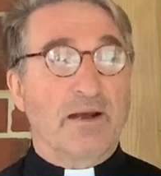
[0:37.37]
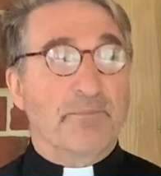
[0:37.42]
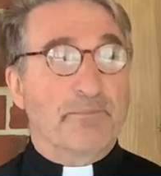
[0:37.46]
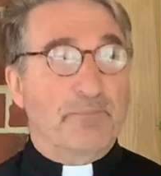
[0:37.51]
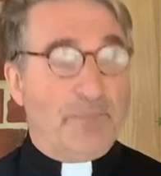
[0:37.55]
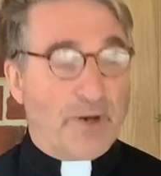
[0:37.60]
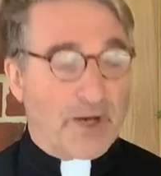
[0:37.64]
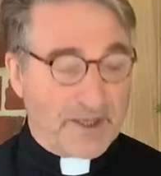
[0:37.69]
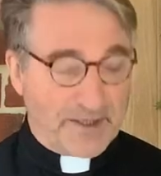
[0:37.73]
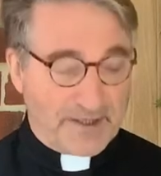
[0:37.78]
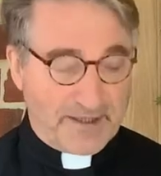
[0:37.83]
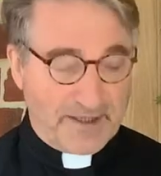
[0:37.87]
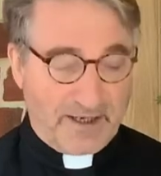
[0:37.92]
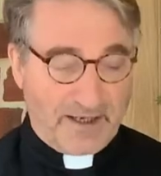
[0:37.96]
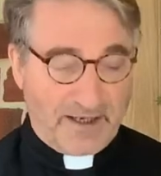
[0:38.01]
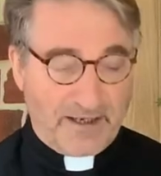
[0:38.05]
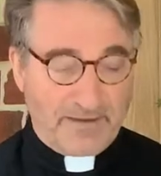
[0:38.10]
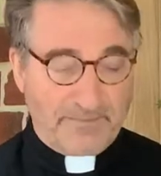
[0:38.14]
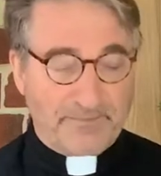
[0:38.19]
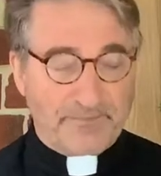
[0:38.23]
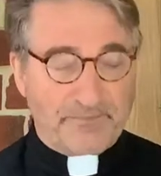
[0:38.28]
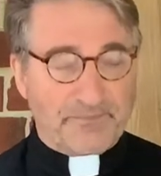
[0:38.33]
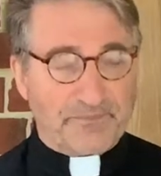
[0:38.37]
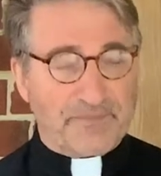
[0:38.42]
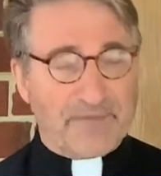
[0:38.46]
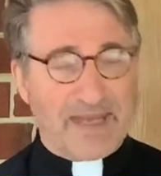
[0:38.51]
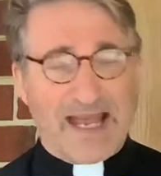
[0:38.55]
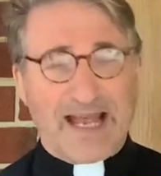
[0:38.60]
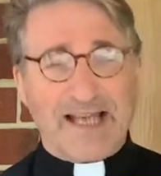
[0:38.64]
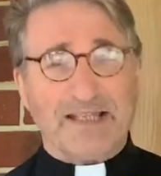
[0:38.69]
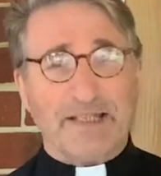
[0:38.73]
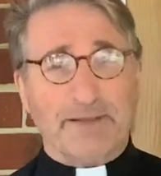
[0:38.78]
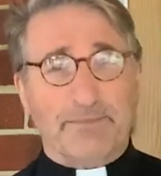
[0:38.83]
but
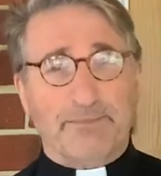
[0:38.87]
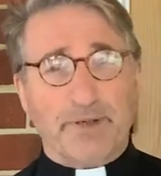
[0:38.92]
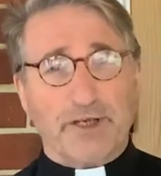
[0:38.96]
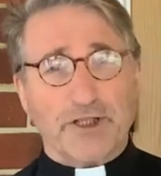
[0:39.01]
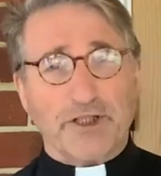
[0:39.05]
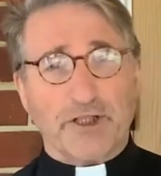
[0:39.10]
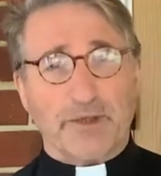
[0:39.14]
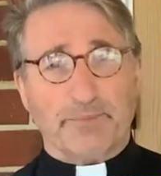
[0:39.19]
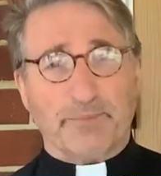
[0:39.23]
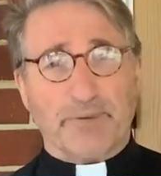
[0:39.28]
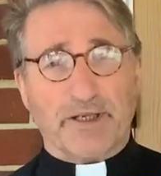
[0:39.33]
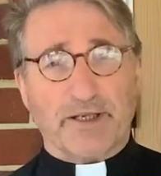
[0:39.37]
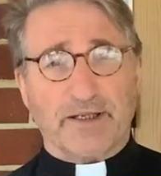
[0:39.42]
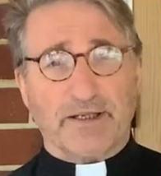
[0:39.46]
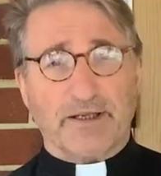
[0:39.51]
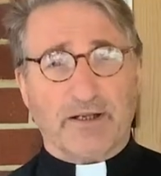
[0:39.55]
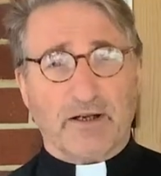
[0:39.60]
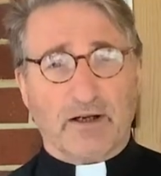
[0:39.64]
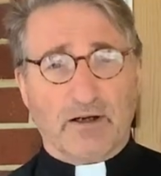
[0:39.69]
as a bishop, he